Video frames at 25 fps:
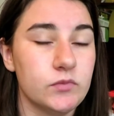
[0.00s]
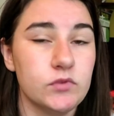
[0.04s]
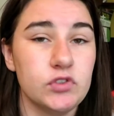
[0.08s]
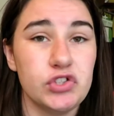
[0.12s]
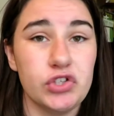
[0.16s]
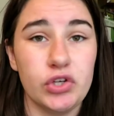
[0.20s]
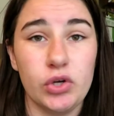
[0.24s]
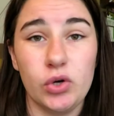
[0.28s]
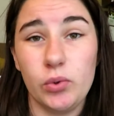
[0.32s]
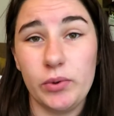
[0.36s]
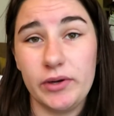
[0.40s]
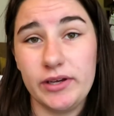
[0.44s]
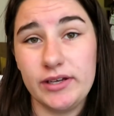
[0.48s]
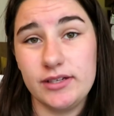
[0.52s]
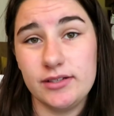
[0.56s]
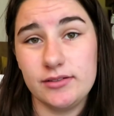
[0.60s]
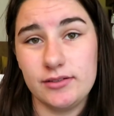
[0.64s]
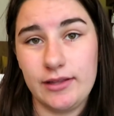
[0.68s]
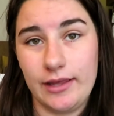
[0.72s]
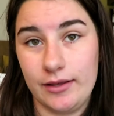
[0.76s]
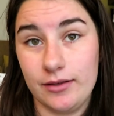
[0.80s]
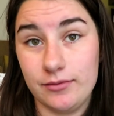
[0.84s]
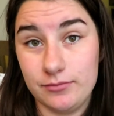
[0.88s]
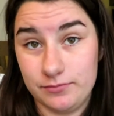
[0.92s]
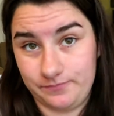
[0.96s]
She always
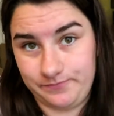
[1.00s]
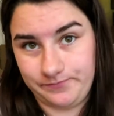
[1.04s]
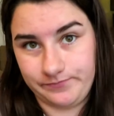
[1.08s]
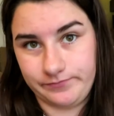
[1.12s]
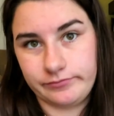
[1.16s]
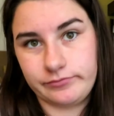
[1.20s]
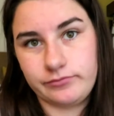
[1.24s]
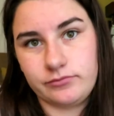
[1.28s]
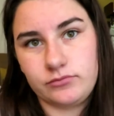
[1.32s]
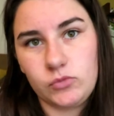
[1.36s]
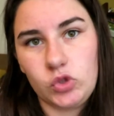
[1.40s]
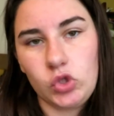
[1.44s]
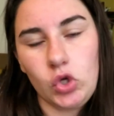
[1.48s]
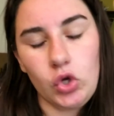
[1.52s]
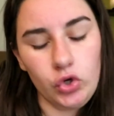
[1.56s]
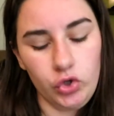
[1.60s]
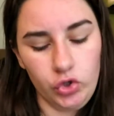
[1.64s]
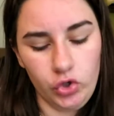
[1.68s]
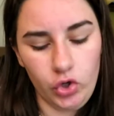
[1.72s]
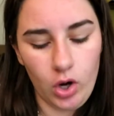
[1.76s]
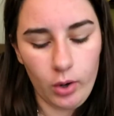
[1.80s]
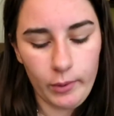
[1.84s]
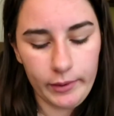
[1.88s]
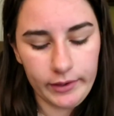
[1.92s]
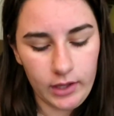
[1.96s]
like,
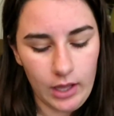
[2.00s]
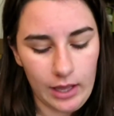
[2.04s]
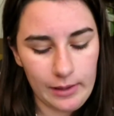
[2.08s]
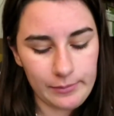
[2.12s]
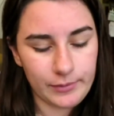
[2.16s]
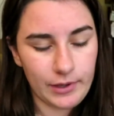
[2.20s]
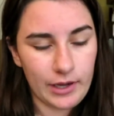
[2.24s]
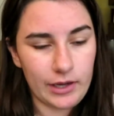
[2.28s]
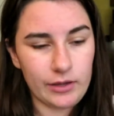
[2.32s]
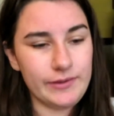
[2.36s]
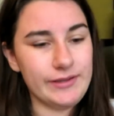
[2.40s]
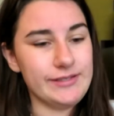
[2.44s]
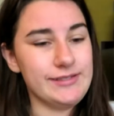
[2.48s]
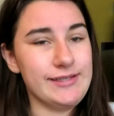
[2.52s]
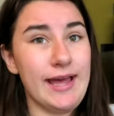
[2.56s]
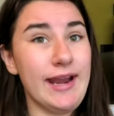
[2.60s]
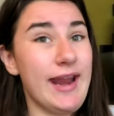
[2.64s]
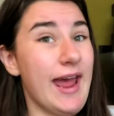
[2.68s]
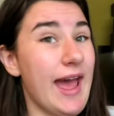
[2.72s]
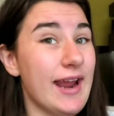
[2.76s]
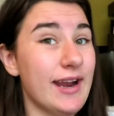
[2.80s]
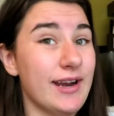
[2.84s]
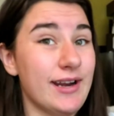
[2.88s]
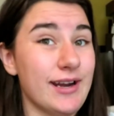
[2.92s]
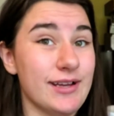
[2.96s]
growing up, I always had
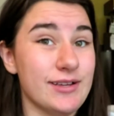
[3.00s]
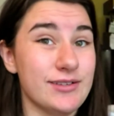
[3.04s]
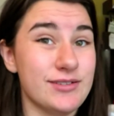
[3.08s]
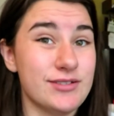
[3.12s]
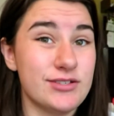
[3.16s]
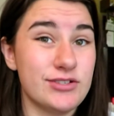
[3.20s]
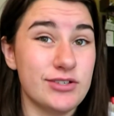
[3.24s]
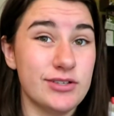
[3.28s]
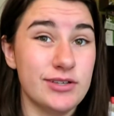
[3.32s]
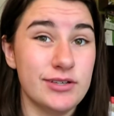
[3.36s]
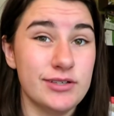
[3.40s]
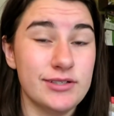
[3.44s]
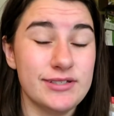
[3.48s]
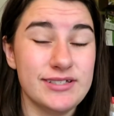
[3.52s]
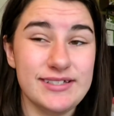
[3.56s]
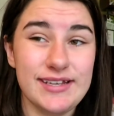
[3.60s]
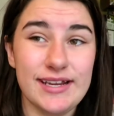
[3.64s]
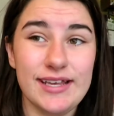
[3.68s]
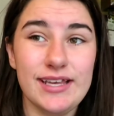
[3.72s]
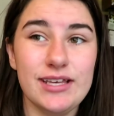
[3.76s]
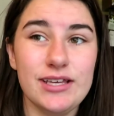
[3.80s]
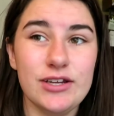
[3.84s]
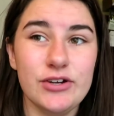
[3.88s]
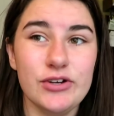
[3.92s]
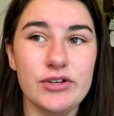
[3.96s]
Adidas
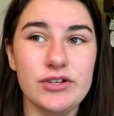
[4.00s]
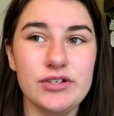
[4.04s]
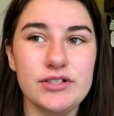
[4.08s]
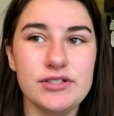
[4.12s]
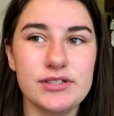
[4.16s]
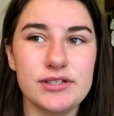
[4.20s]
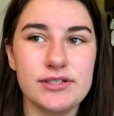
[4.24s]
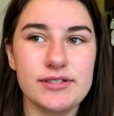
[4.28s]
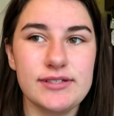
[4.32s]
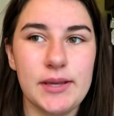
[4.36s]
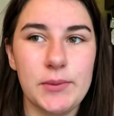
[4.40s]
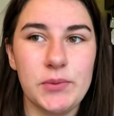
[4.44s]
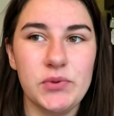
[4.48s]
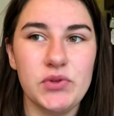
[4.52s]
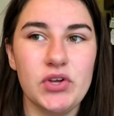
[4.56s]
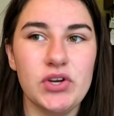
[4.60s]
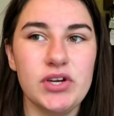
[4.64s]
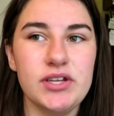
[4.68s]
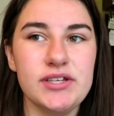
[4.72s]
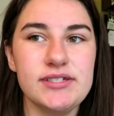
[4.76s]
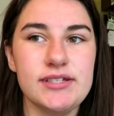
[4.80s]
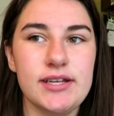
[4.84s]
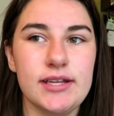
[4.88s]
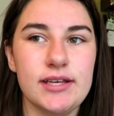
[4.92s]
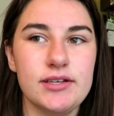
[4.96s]
sneakers because they were the
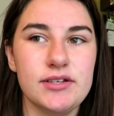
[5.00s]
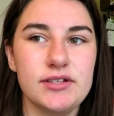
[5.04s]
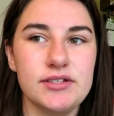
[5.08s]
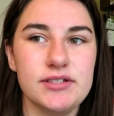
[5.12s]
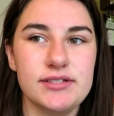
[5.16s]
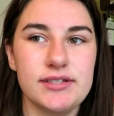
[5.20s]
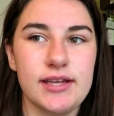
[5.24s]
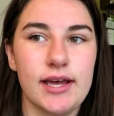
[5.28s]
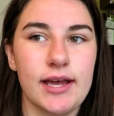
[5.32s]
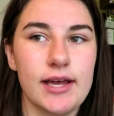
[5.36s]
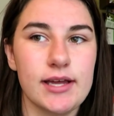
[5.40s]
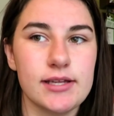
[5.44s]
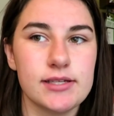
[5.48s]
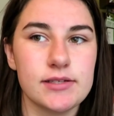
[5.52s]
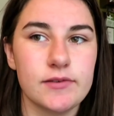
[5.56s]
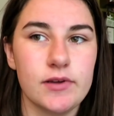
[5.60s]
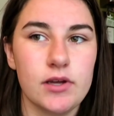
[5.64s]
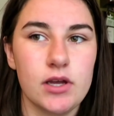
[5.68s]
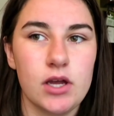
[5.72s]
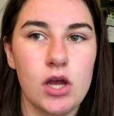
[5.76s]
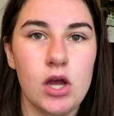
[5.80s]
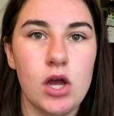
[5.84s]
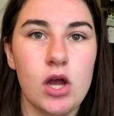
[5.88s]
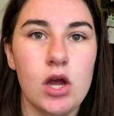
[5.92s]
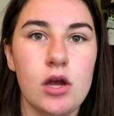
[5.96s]
only sneakers that,
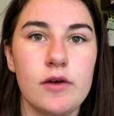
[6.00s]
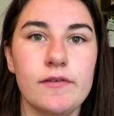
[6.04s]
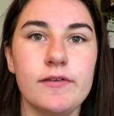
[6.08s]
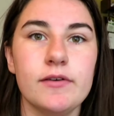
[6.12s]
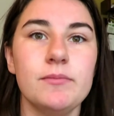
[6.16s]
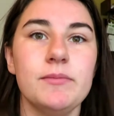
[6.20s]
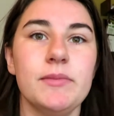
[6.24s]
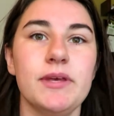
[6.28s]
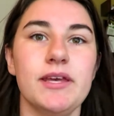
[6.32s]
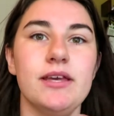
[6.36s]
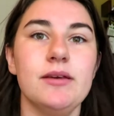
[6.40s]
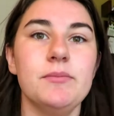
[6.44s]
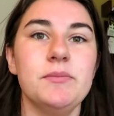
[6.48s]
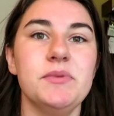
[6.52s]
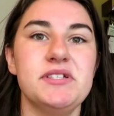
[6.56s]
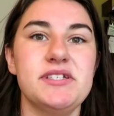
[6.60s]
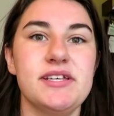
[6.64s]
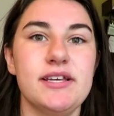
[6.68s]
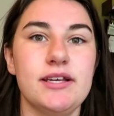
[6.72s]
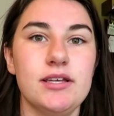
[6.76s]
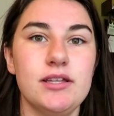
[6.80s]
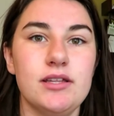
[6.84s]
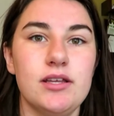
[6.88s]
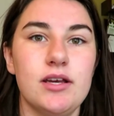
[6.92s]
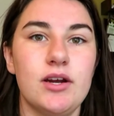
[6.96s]
for me in
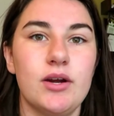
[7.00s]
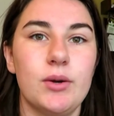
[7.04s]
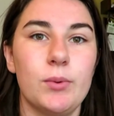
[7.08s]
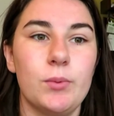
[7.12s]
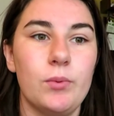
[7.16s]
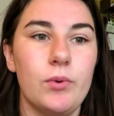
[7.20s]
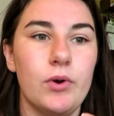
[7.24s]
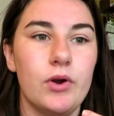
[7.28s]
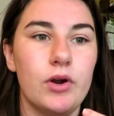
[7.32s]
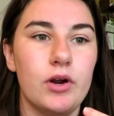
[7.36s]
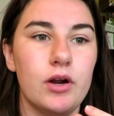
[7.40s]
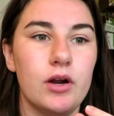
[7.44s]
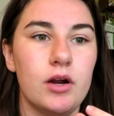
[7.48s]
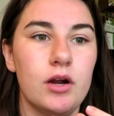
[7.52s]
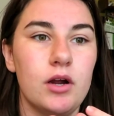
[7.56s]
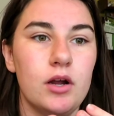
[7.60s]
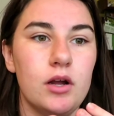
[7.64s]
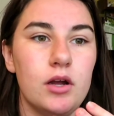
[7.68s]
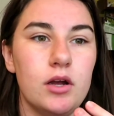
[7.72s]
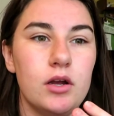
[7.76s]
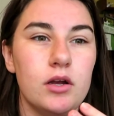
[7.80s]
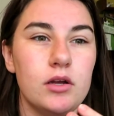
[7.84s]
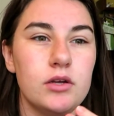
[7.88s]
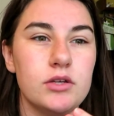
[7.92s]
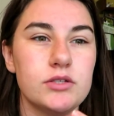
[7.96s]
particular, were
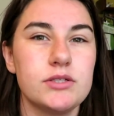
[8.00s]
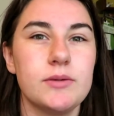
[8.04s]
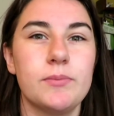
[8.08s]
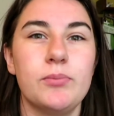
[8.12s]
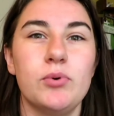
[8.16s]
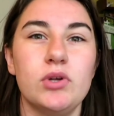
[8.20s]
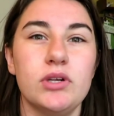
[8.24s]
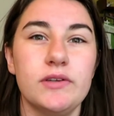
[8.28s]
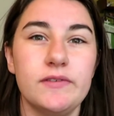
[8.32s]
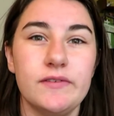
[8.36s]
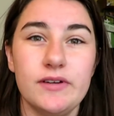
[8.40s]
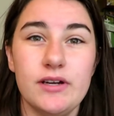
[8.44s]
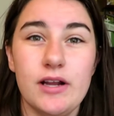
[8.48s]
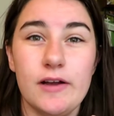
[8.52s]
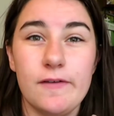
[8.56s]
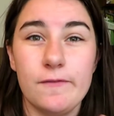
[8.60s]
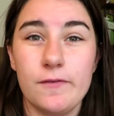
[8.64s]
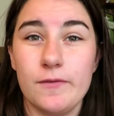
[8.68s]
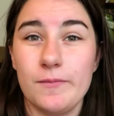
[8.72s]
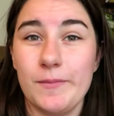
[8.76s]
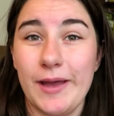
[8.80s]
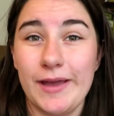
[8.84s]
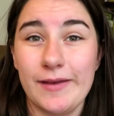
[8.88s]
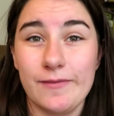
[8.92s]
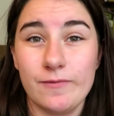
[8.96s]
supportive enough
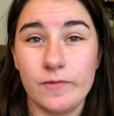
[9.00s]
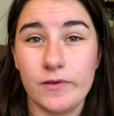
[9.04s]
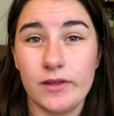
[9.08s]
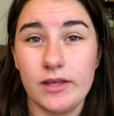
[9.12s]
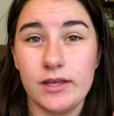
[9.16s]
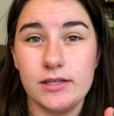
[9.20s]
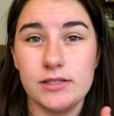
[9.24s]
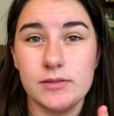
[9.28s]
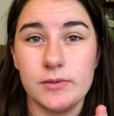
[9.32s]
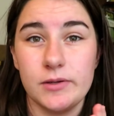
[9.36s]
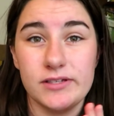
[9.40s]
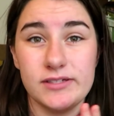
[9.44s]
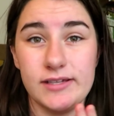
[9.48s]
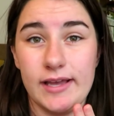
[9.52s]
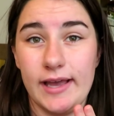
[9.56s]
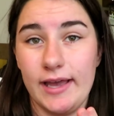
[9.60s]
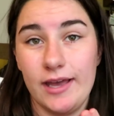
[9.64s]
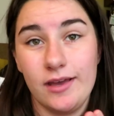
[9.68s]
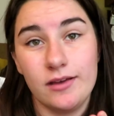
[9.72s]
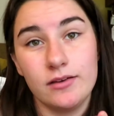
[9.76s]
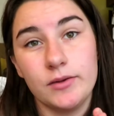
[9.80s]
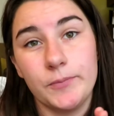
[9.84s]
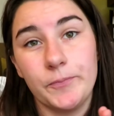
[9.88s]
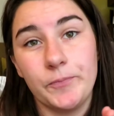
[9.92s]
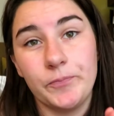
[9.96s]
for my feet. Because
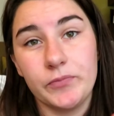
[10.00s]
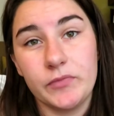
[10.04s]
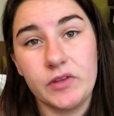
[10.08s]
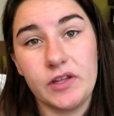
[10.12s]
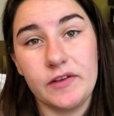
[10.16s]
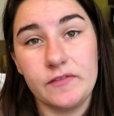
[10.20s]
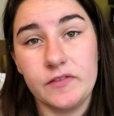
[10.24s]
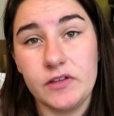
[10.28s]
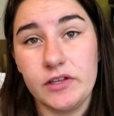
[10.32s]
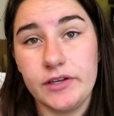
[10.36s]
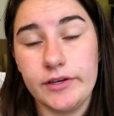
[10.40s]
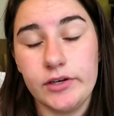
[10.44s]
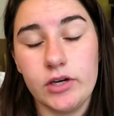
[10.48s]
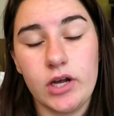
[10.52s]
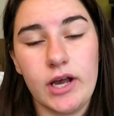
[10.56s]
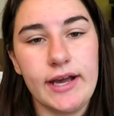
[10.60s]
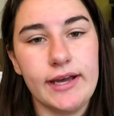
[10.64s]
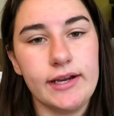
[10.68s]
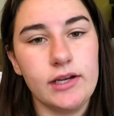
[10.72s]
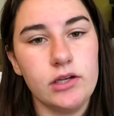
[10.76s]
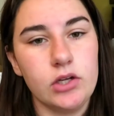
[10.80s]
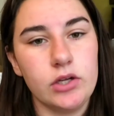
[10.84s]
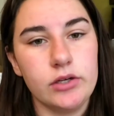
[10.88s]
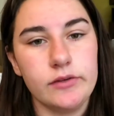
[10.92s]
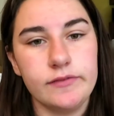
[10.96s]
if you didn't know, I
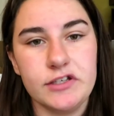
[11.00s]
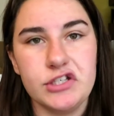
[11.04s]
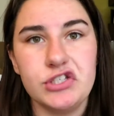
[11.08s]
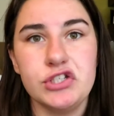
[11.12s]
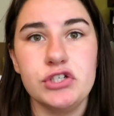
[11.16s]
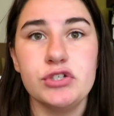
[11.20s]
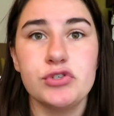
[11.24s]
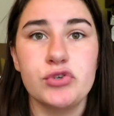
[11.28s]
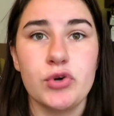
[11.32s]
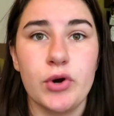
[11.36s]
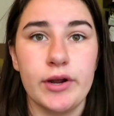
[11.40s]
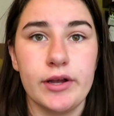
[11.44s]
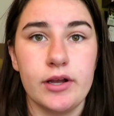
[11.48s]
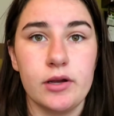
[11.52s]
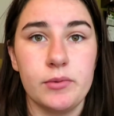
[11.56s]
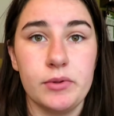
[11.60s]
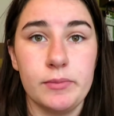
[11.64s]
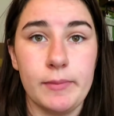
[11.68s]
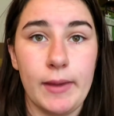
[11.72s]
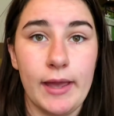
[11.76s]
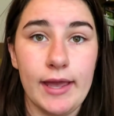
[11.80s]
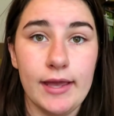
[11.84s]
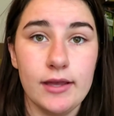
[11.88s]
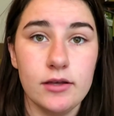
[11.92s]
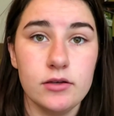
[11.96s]
had a lot of issues growing up with
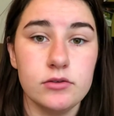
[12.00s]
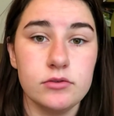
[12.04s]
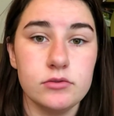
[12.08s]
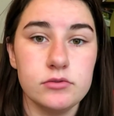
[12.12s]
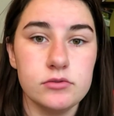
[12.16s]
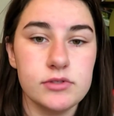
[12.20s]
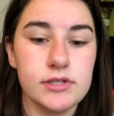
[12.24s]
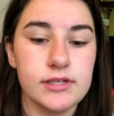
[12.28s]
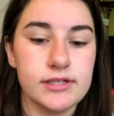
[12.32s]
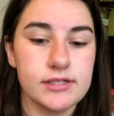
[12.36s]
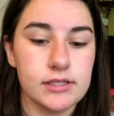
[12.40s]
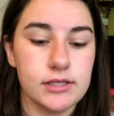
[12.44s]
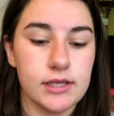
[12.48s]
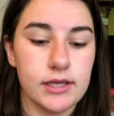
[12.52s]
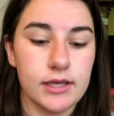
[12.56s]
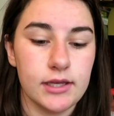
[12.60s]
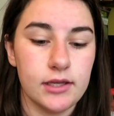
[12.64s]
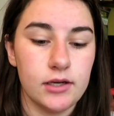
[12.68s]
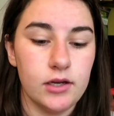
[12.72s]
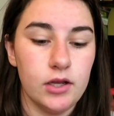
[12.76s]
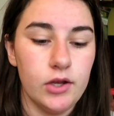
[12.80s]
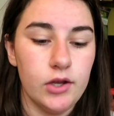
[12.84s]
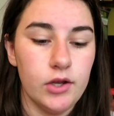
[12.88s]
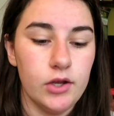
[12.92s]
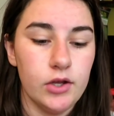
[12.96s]
my ankles as a
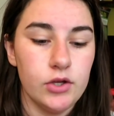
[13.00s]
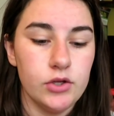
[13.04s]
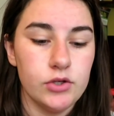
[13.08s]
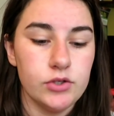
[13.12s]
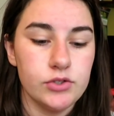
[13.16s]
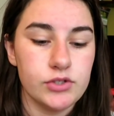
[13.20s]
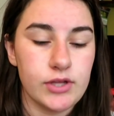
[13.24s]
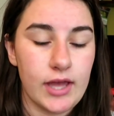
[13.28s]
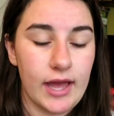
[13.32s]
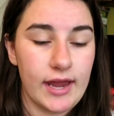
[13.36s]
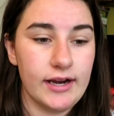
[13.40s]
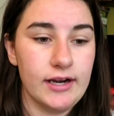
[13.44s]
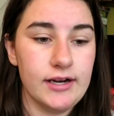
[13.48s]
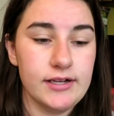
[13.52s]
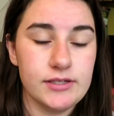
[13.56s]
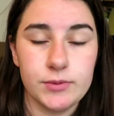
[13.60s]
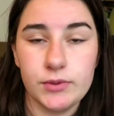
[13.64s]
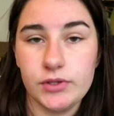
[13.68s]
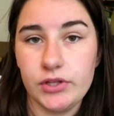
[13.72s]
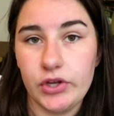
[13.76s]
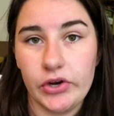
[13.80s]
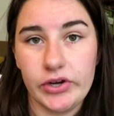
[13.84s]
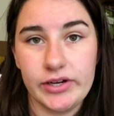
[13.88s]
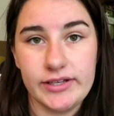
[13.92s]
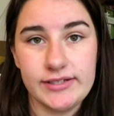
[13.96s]
kid. So Adidas
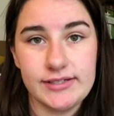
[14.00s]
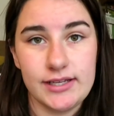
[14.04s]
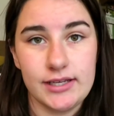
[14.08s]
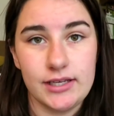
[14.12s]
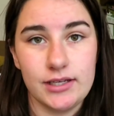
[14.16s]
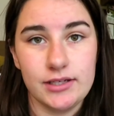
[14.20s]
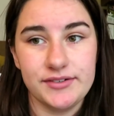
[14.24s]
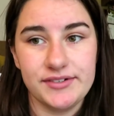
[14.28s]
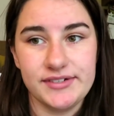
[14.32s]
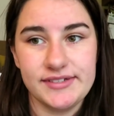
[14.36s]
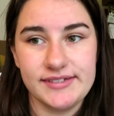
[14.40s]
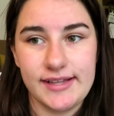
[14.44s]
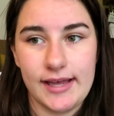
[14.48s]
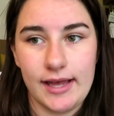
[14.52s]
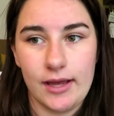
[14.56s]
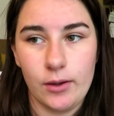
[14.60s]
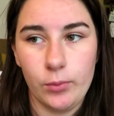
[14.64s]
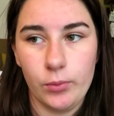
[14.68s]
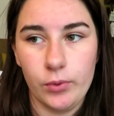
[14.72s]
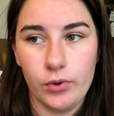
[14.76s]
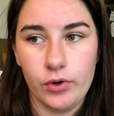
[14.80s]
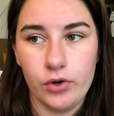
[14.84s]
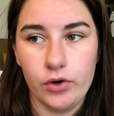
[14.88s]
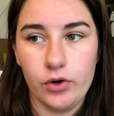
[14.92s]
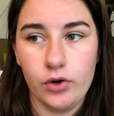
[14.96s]
were the only sneakers that
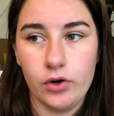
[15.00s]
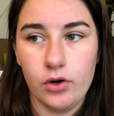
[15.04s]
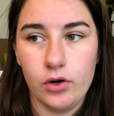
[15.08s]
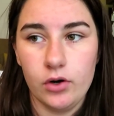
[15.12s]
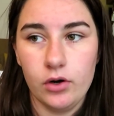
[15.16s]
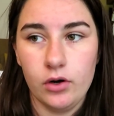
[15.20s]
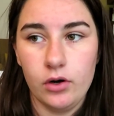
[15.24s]
were,